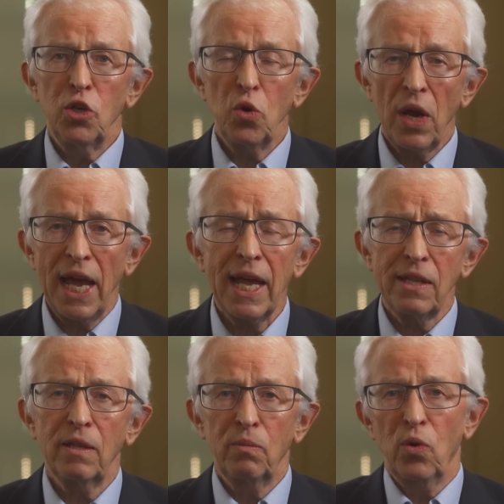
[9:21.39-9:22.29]
You
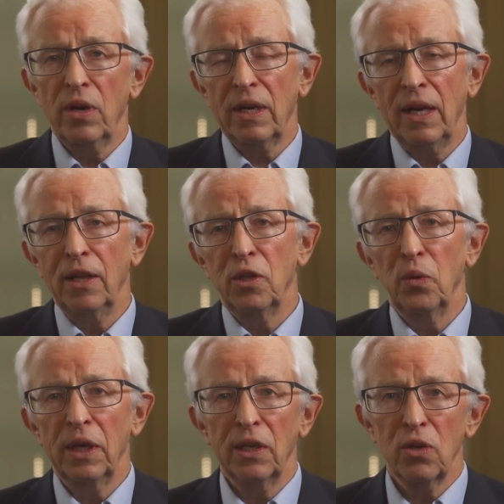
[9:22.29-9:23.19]
had to work on
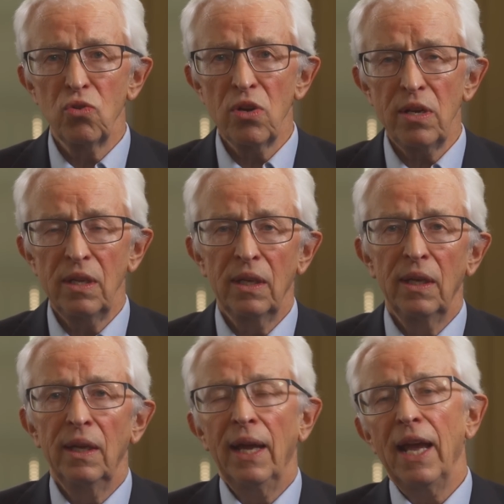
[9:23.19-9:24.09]
doing the good
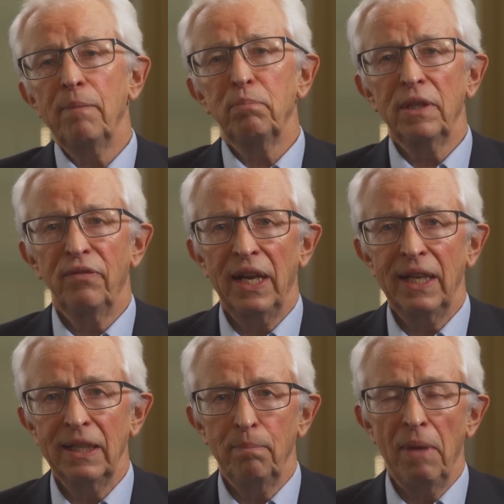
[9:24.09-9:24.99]
and
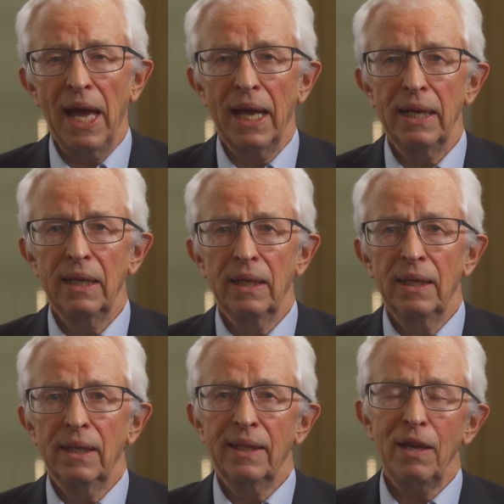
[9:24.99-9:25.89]
preventing the bad.
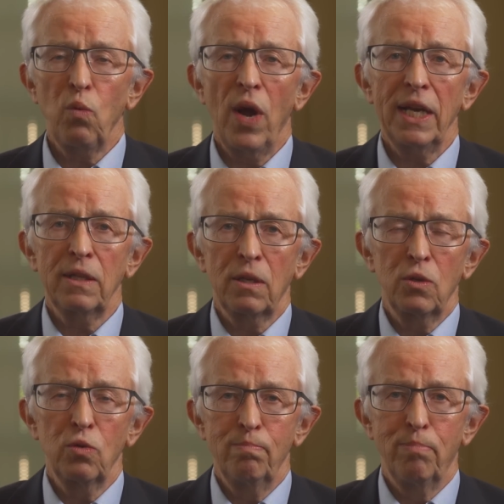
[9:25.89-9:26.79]
They wanted to
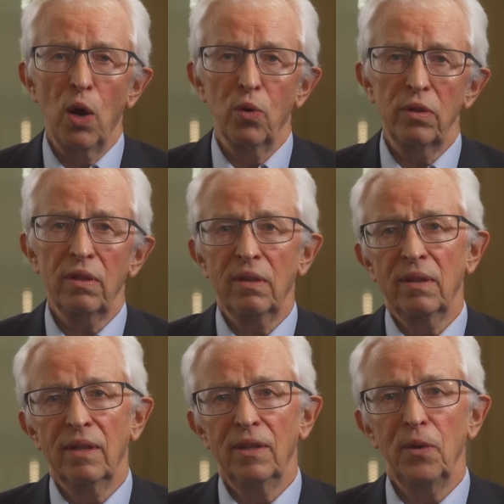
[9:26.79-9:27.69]
do both.
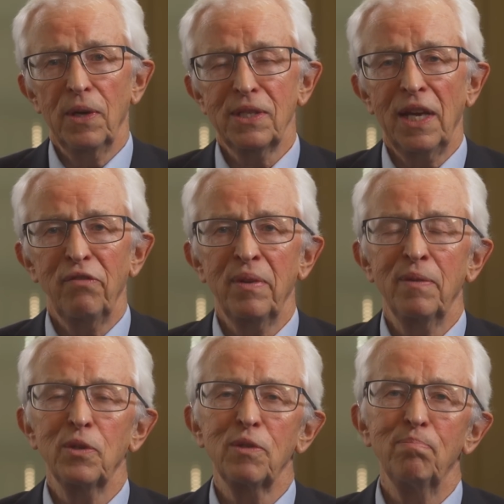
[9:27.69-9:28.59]
The US
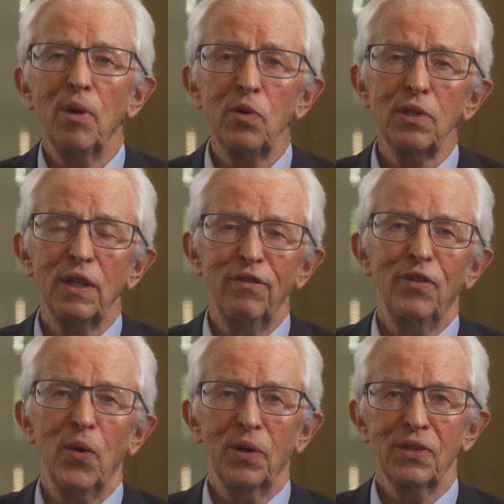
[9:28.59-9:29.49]
government was mostly
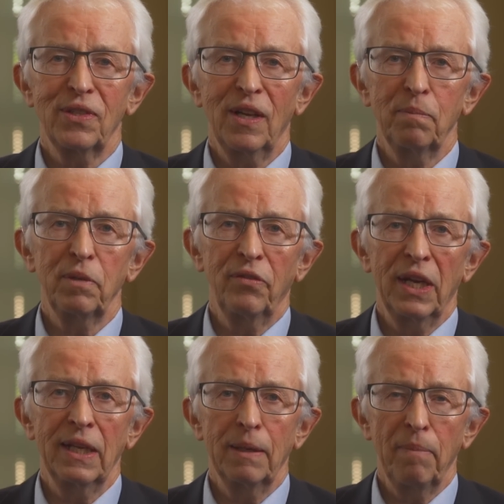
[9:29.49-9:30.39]
focused on
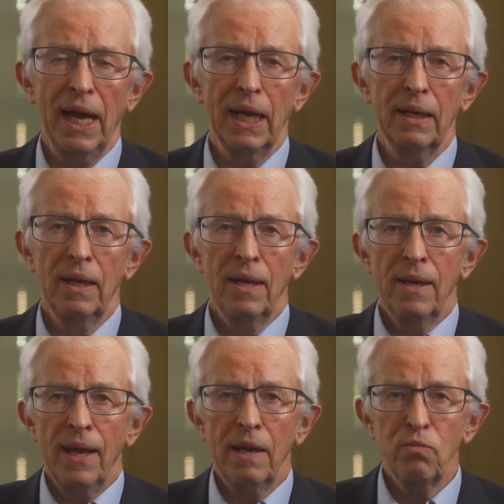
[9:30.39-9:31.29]
preventing the bad,
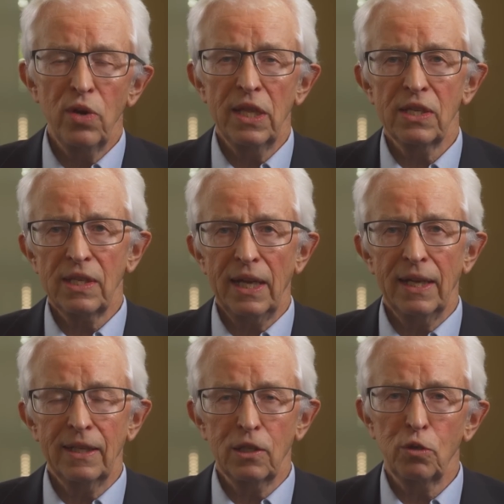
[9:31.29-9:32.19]
and we, the
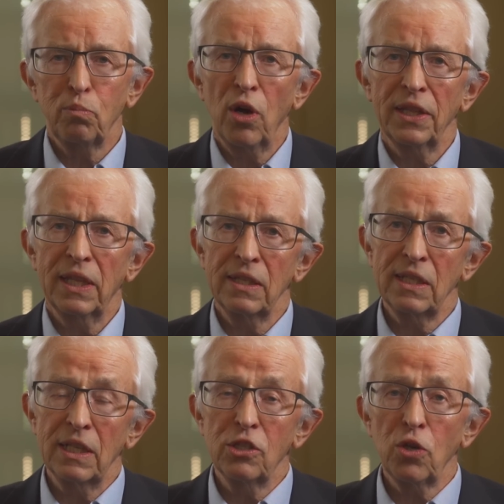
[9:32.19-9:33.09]
scientists, brought this in.